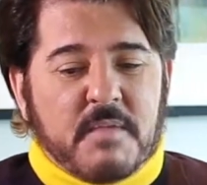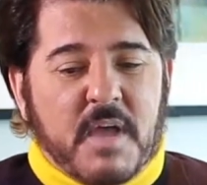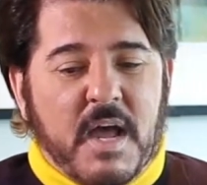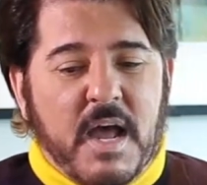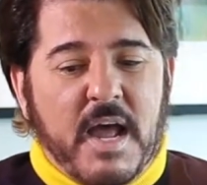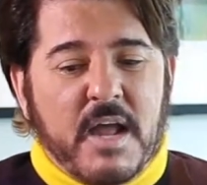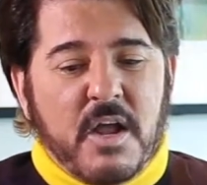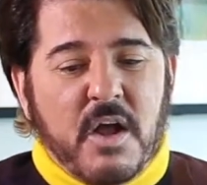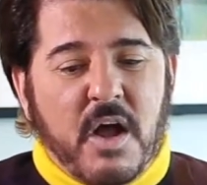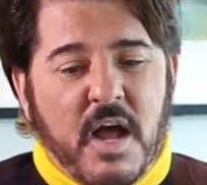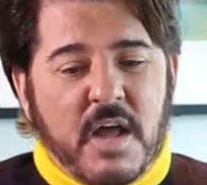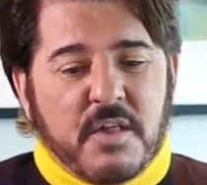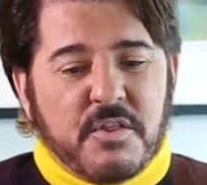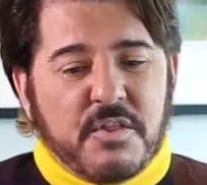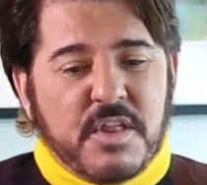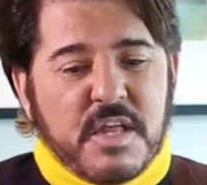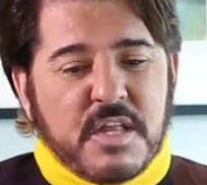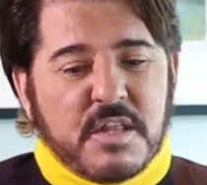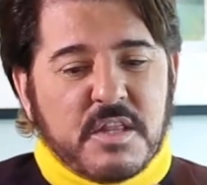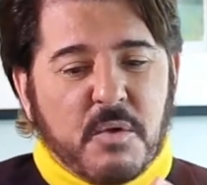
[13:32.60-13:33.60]
I
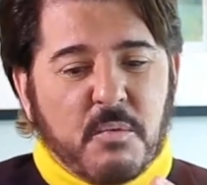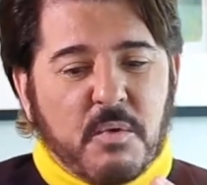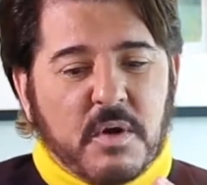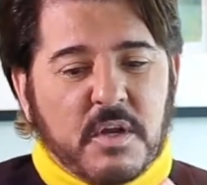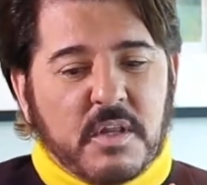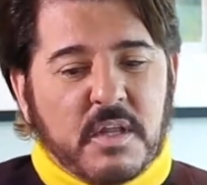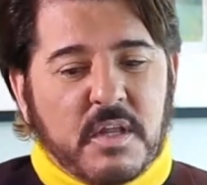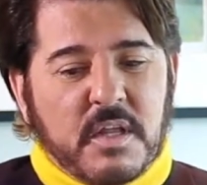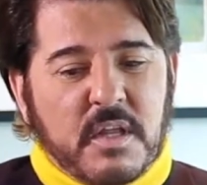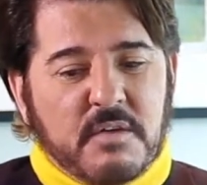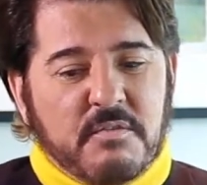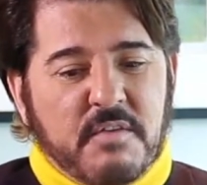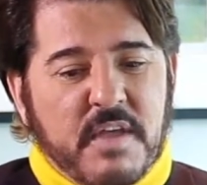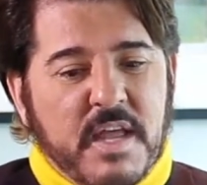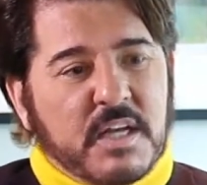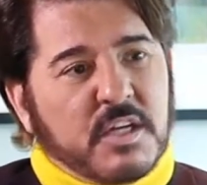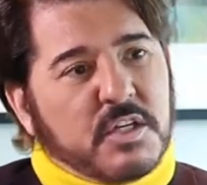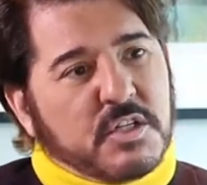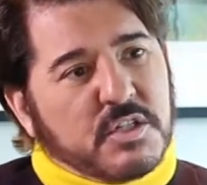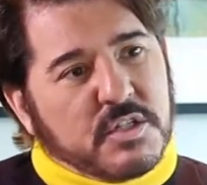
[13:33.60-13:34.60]
think that one of the
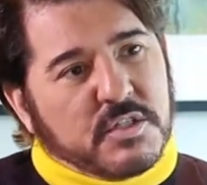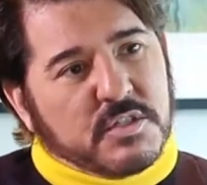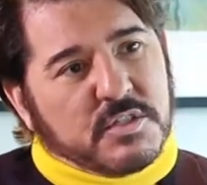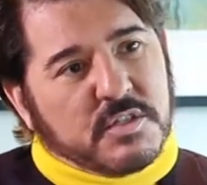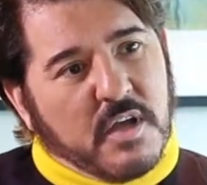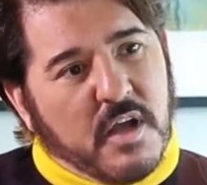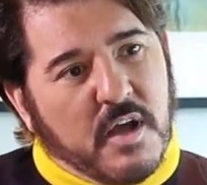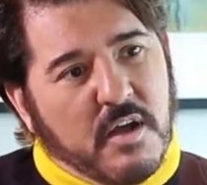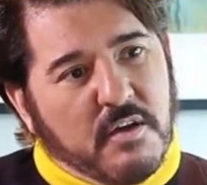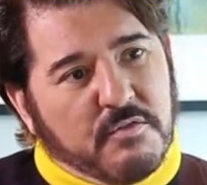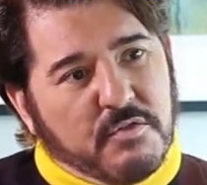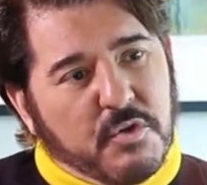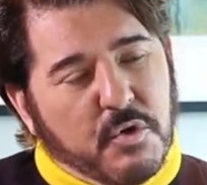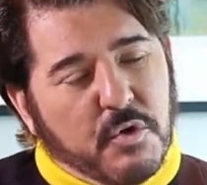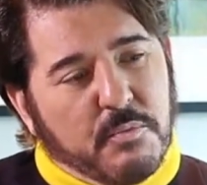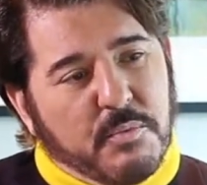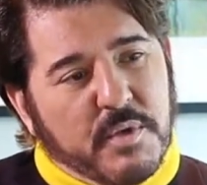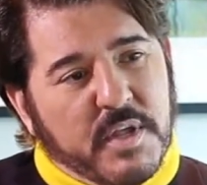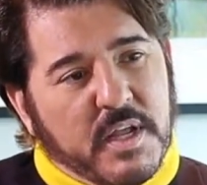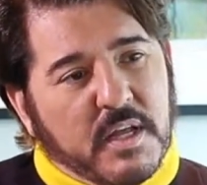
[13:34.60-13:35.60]
advantages of
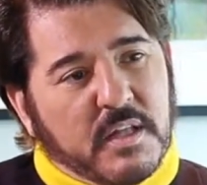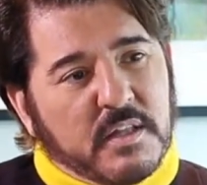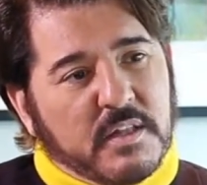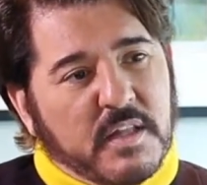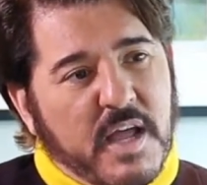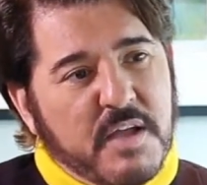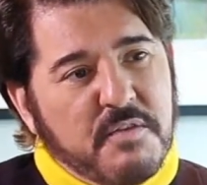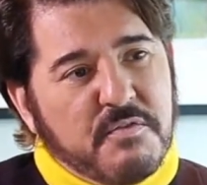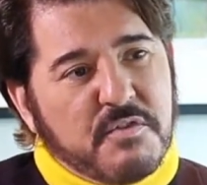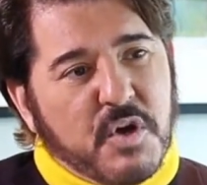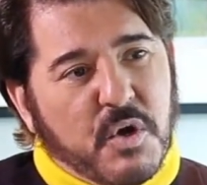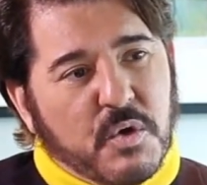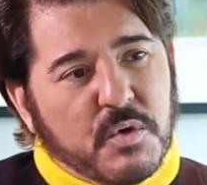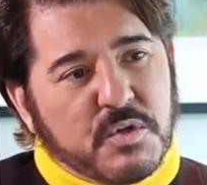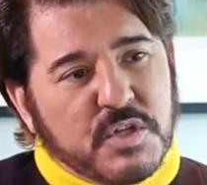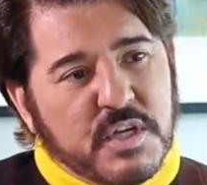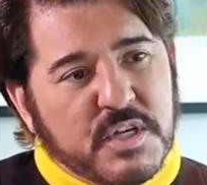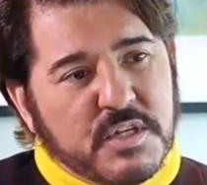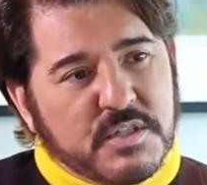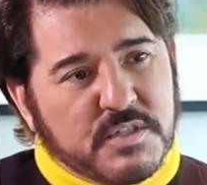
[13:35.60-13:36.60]
your being a life
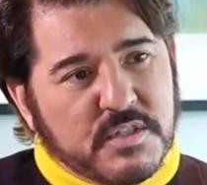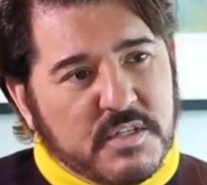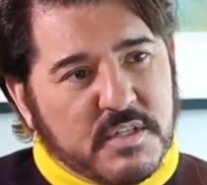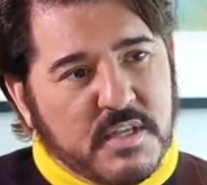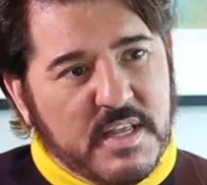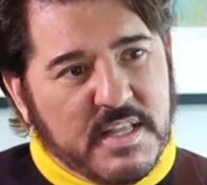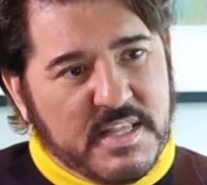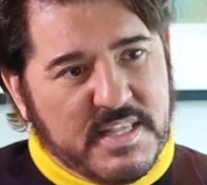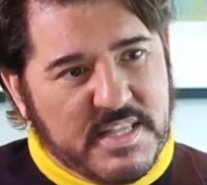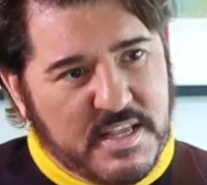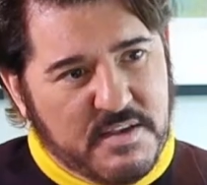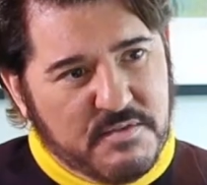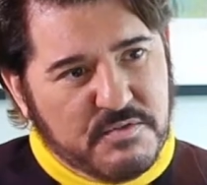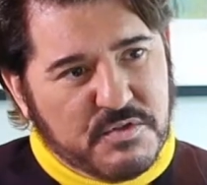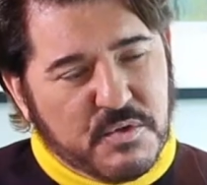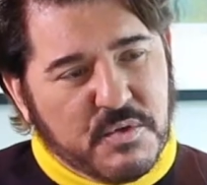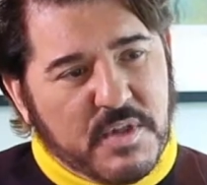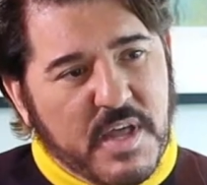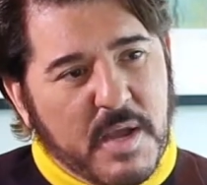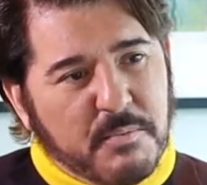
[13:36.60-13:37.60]
coach is it gives
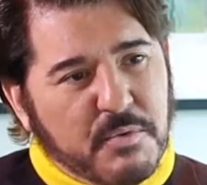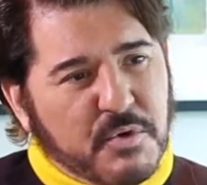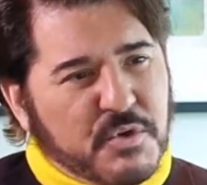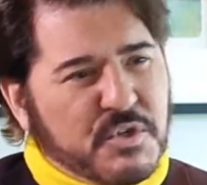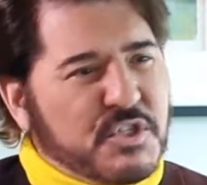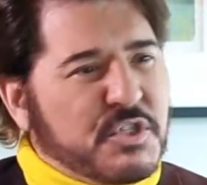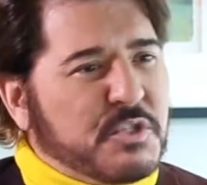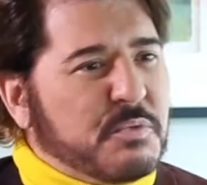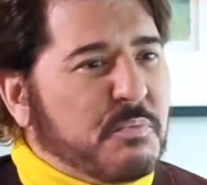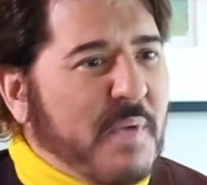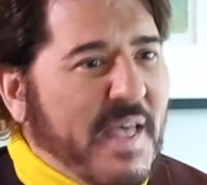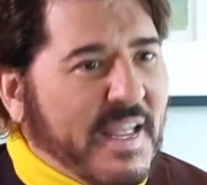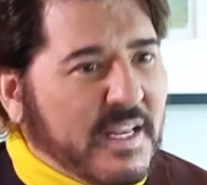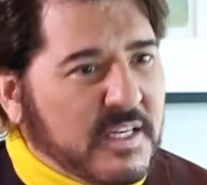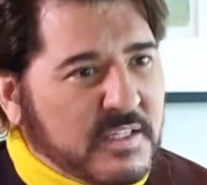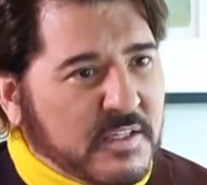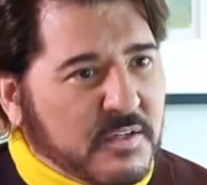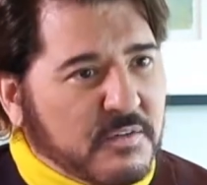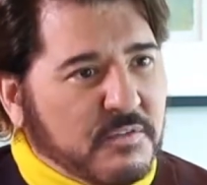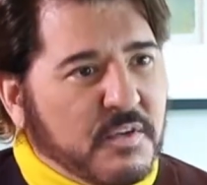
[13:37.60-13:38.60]
you that
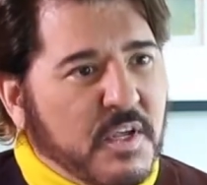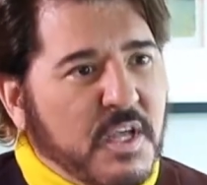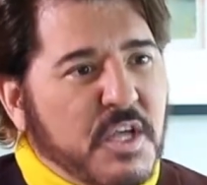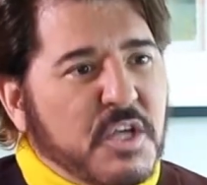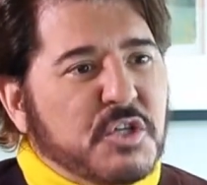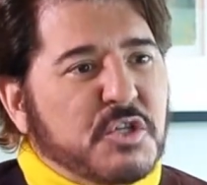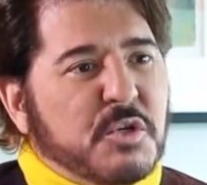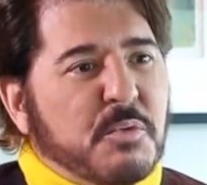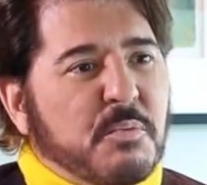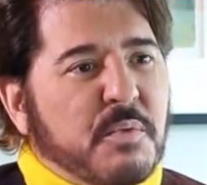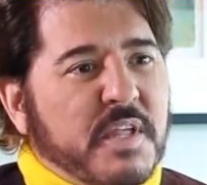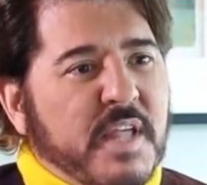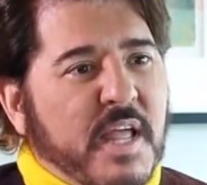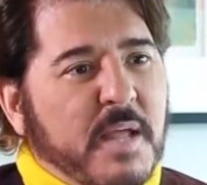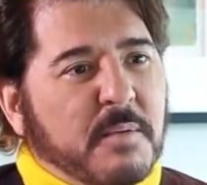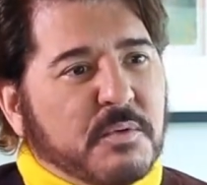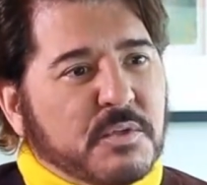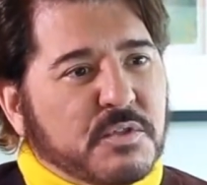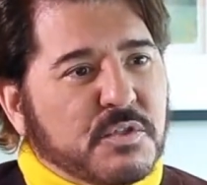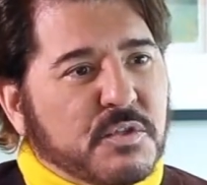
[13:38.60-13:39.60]
perspective to be
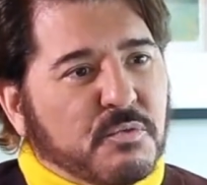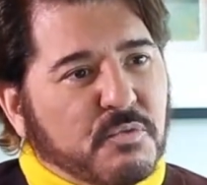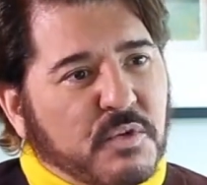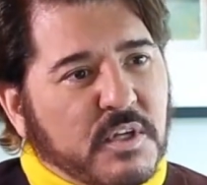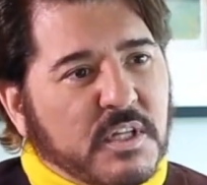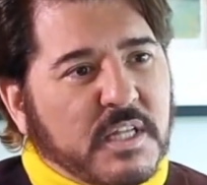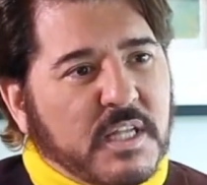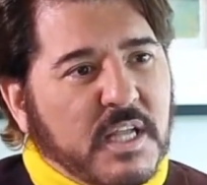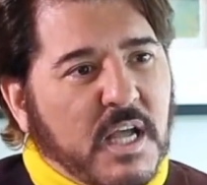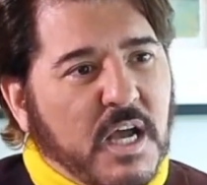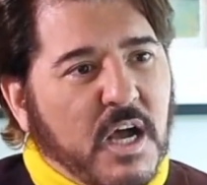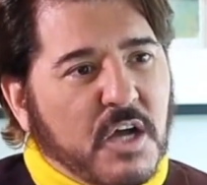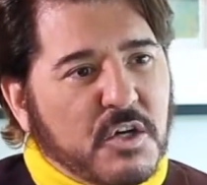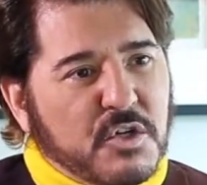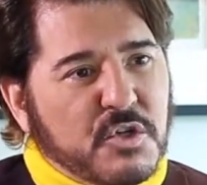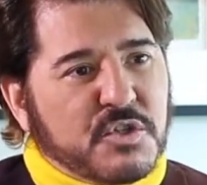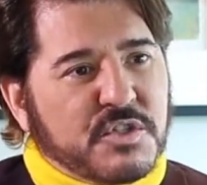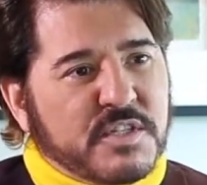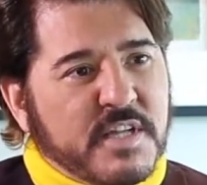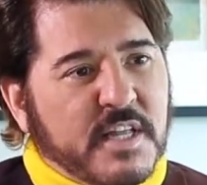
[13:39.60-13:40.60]
able to really
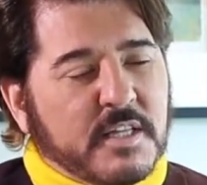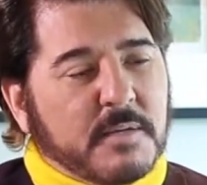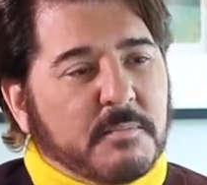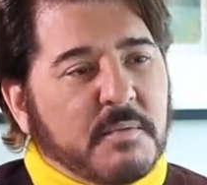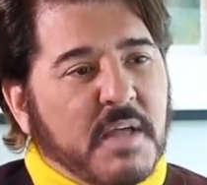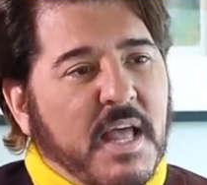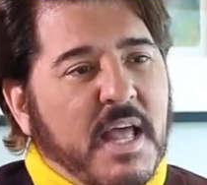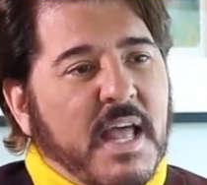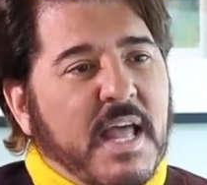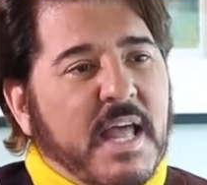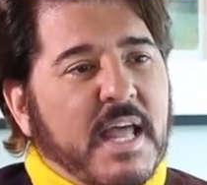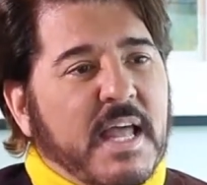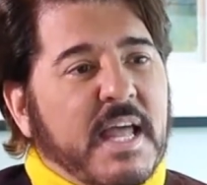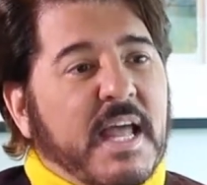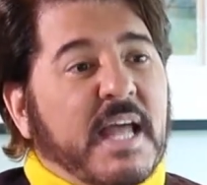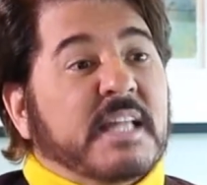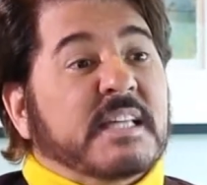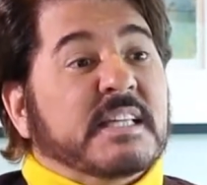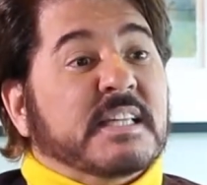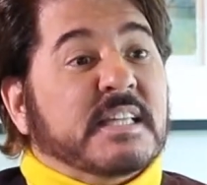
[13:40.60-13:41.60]
understand them
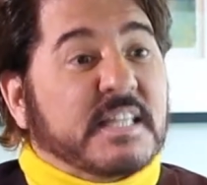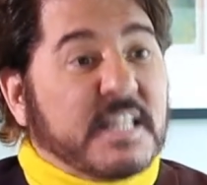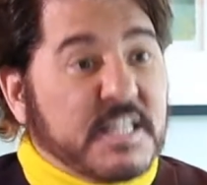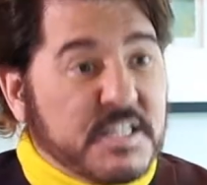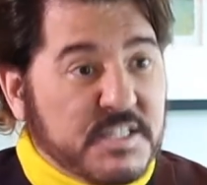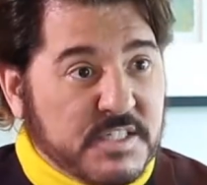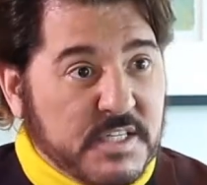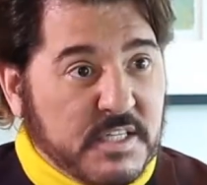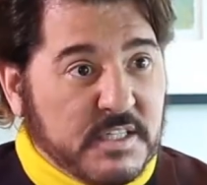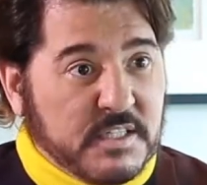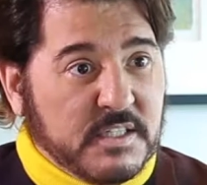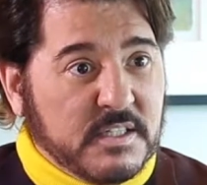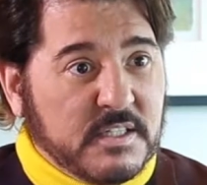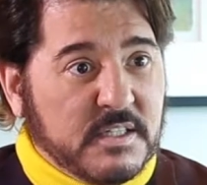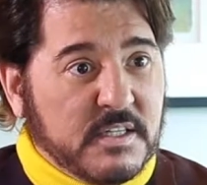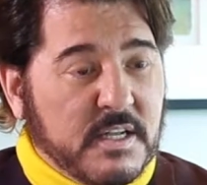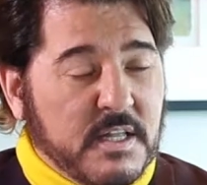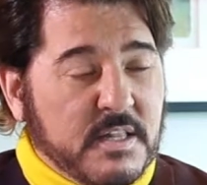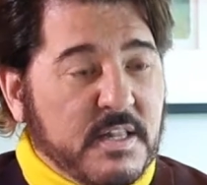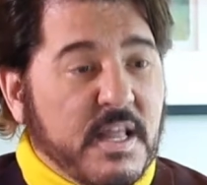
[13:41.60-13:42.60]
and listen.
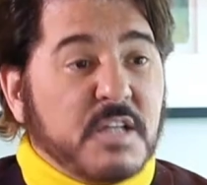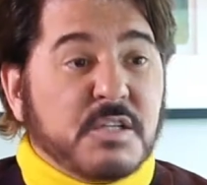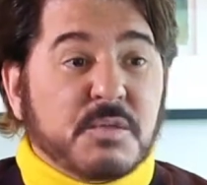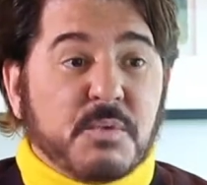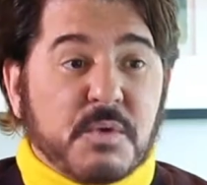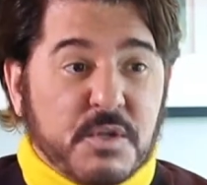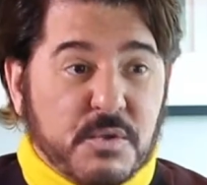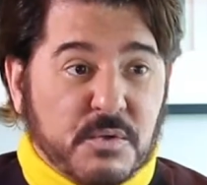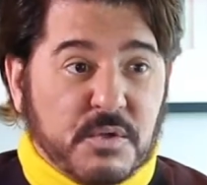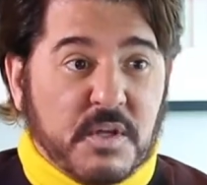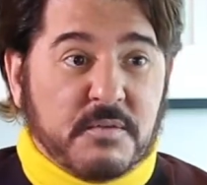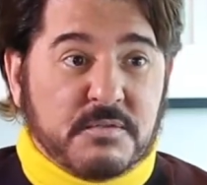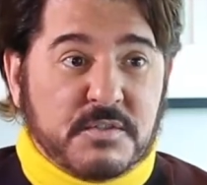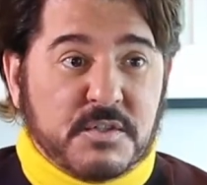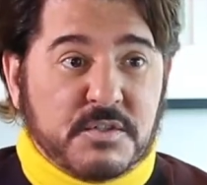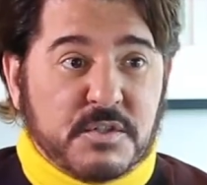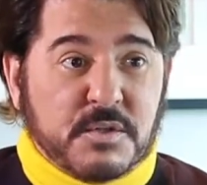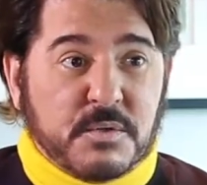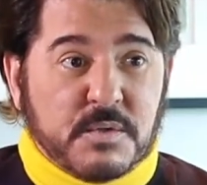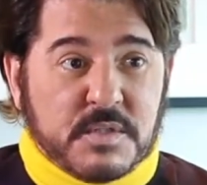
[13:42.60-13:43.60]
And that's what you love to
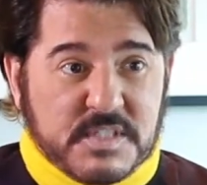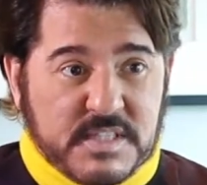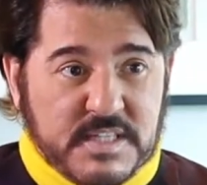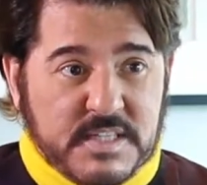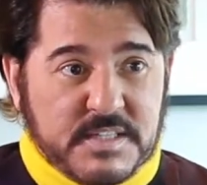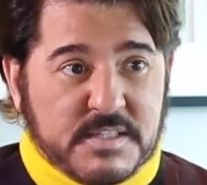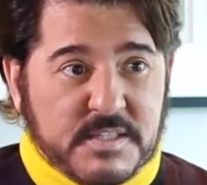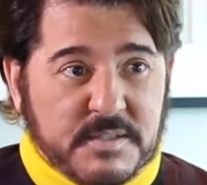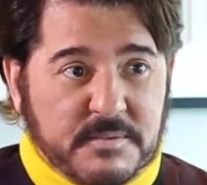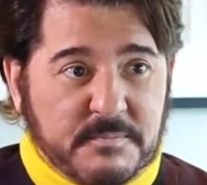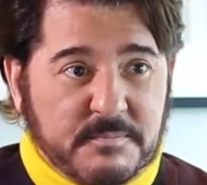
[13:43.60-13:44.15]
do, is listen.